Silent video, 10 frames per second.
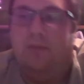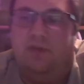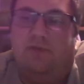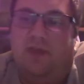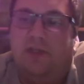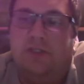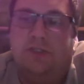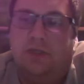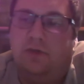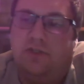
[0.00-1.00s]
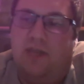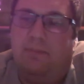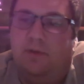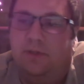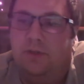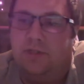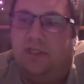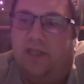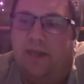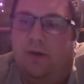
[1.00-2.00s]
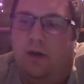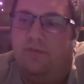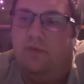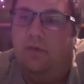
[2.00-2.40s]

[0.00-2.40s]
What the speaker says: But if the engine's in good shape, it'll usually light off.